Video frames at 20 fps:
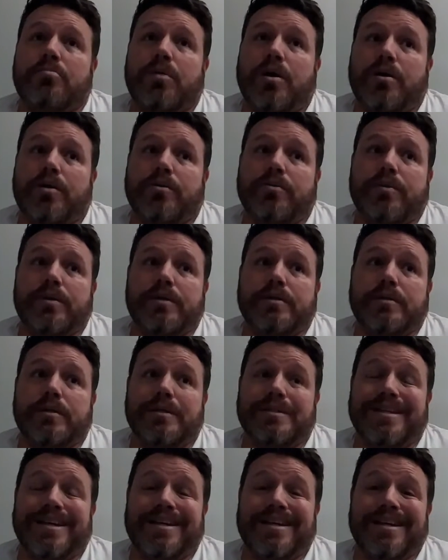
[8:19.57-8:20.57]
Part of the reason
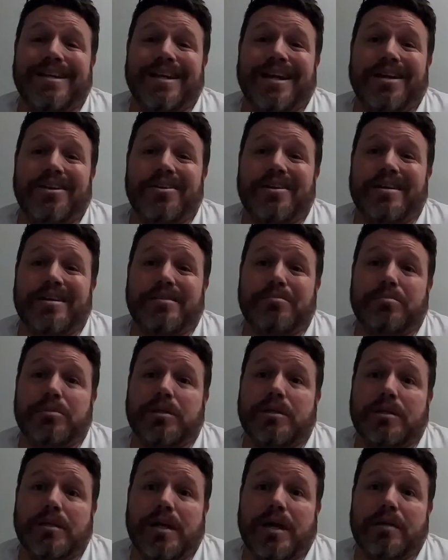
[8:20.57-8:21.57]
is I can carry a
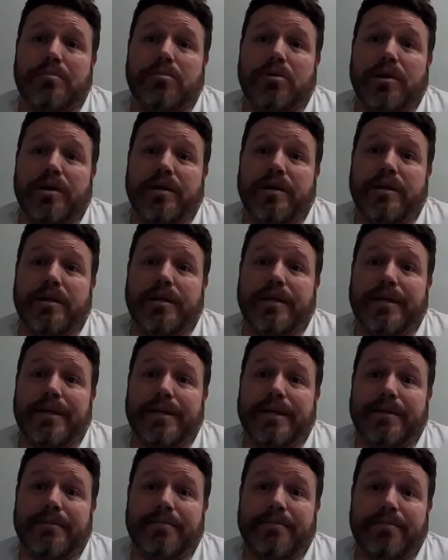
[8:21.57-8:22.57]
complete library
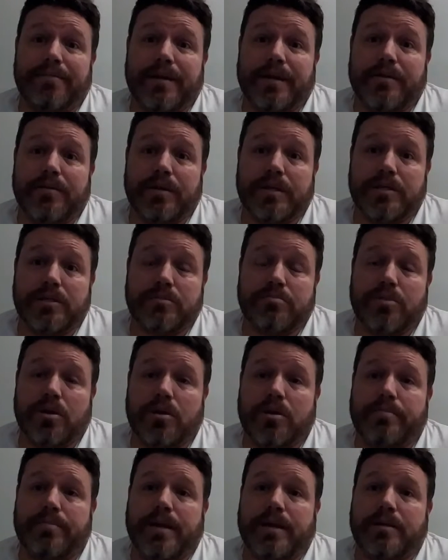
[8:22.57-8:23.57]
in a very
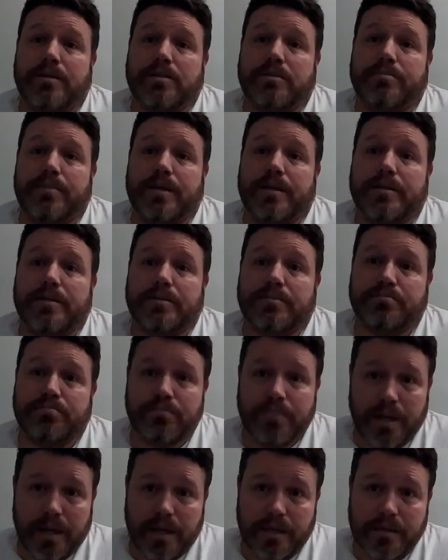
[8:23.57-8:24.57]
small amount of space,
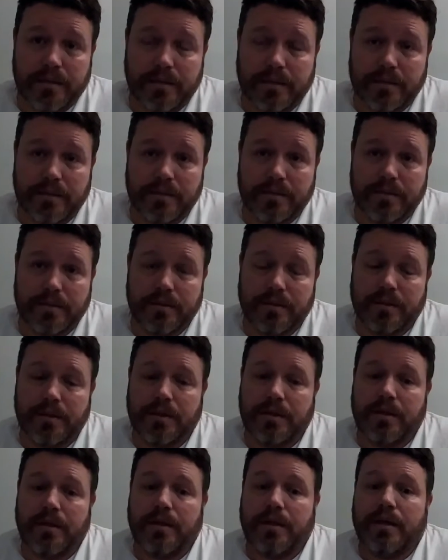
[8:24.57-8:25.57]
but
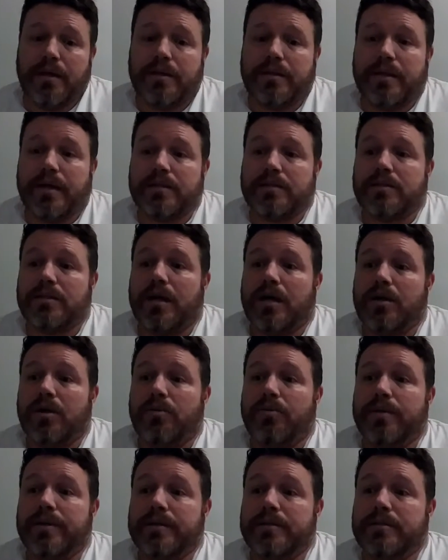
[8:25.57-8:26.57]
that's not
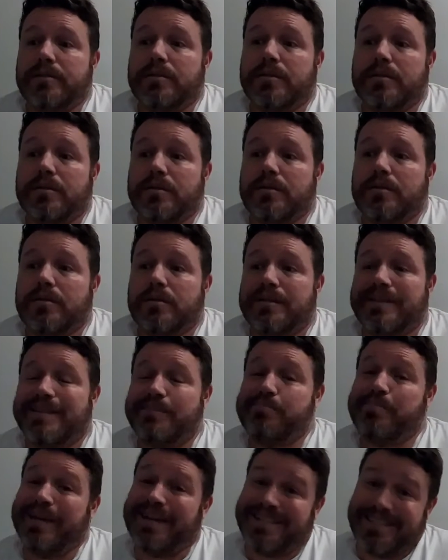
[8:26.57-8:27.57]
always the
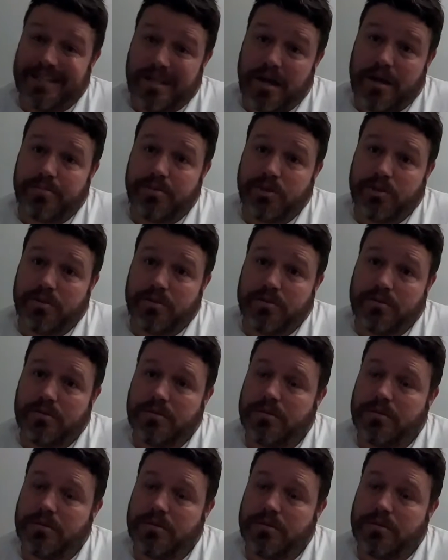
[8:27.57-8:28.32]
best option.